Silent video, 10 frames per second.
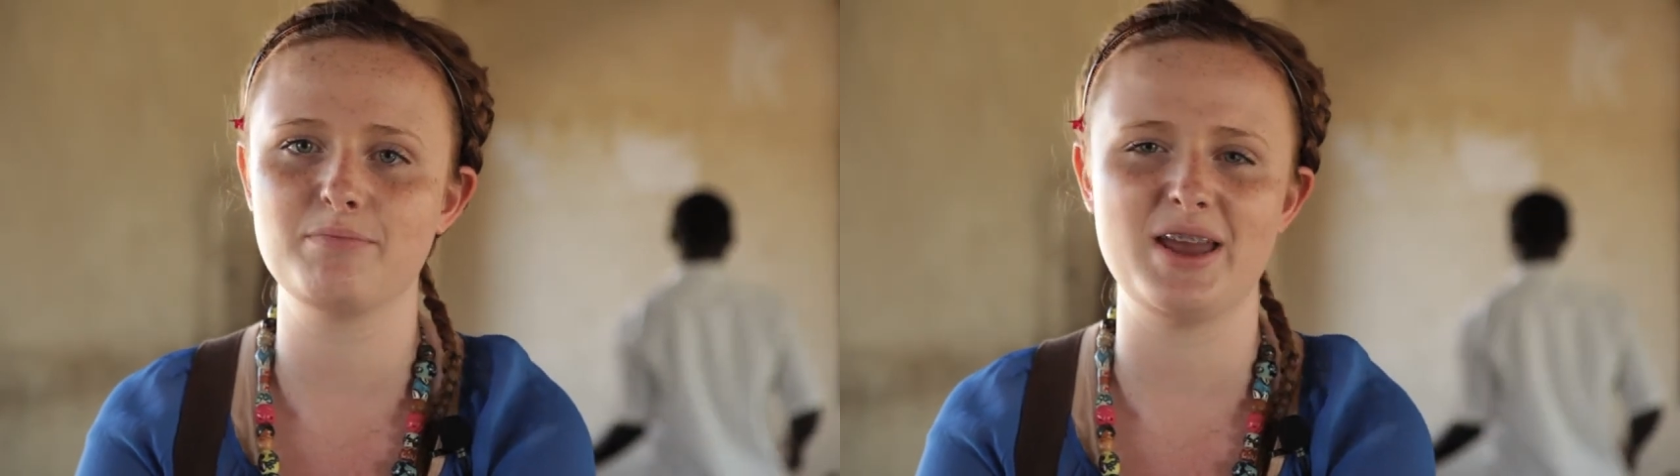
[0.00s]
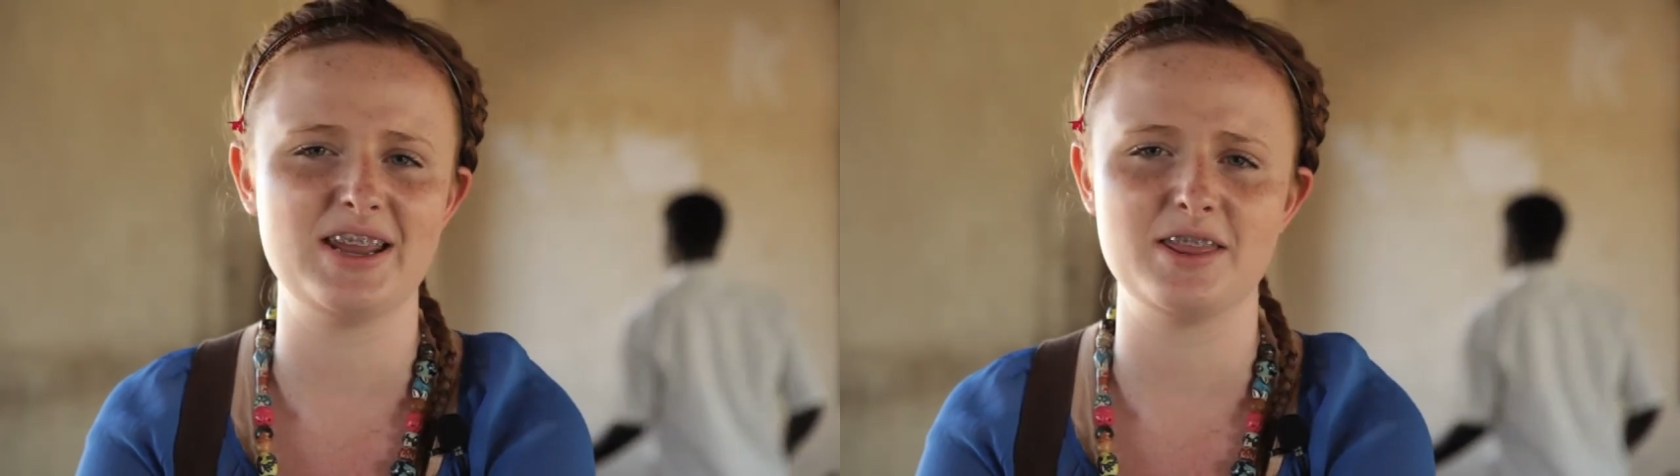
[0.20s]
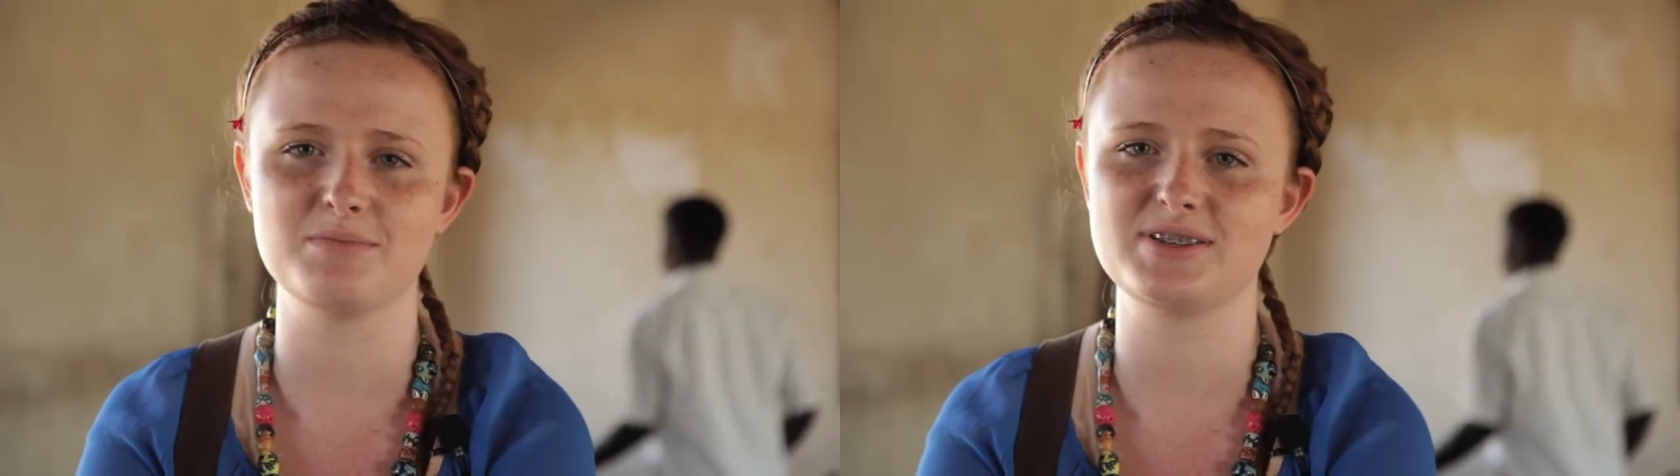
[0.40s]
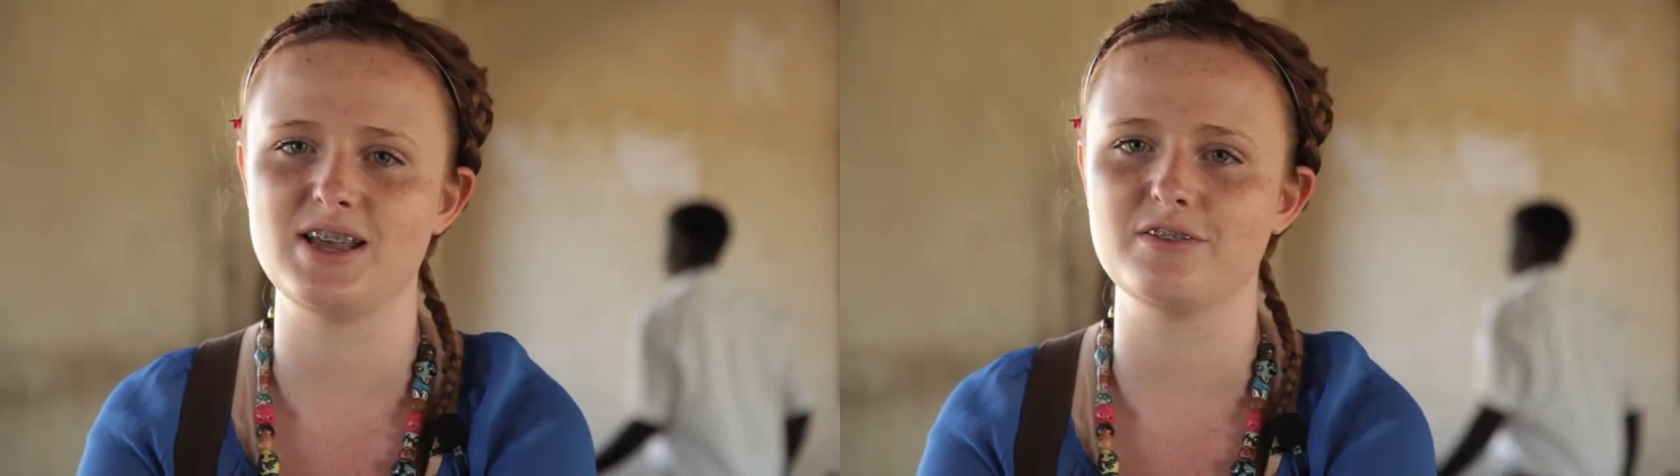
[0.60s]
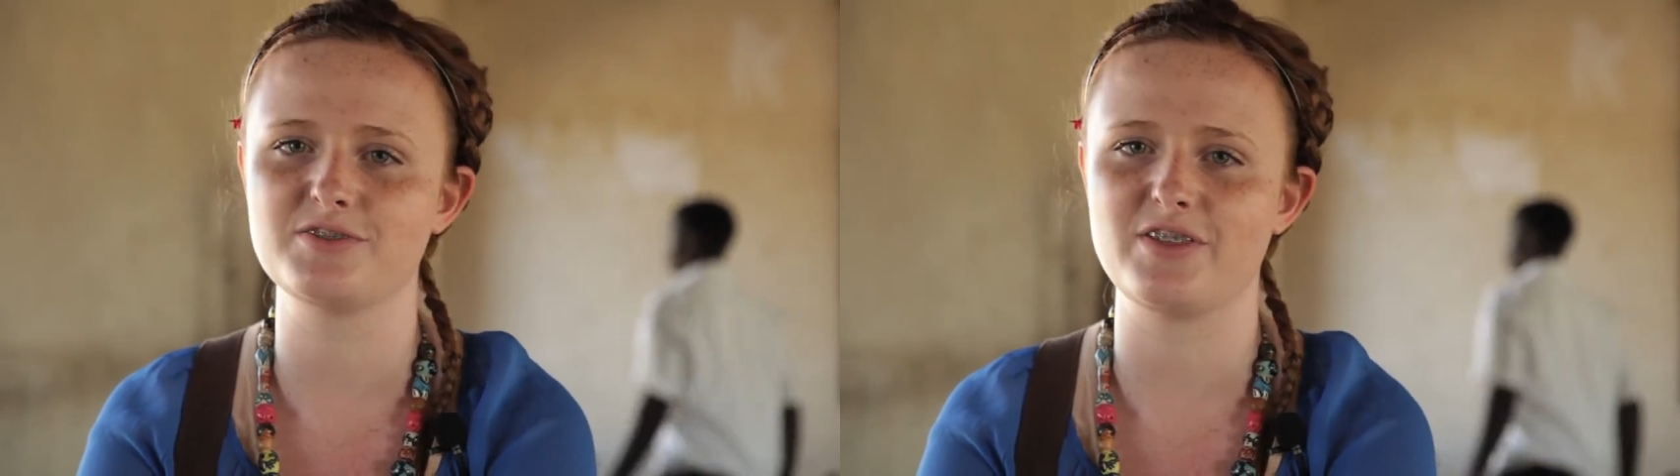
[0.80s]
pity
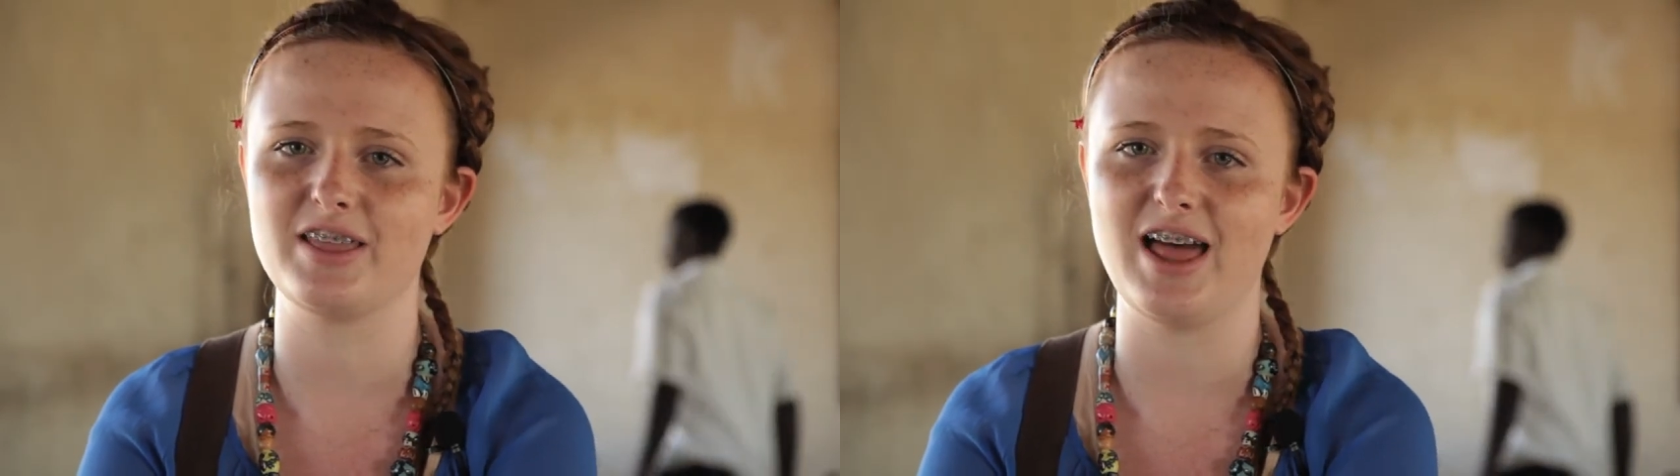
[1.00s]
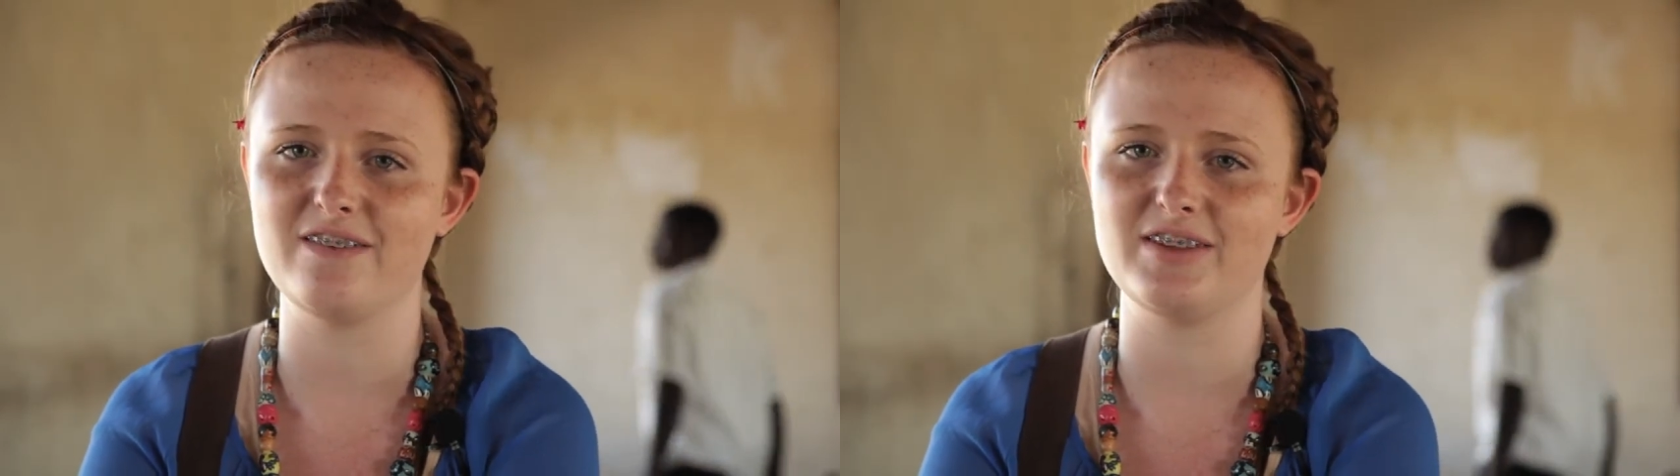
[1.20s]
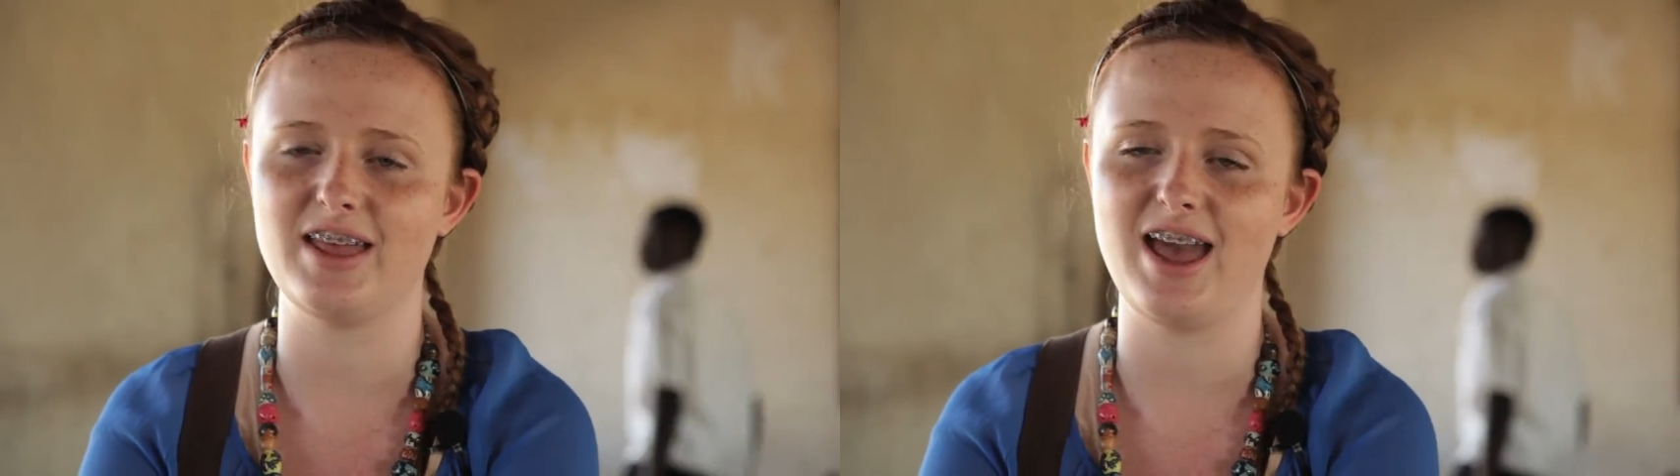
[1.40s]
themselves for the life that they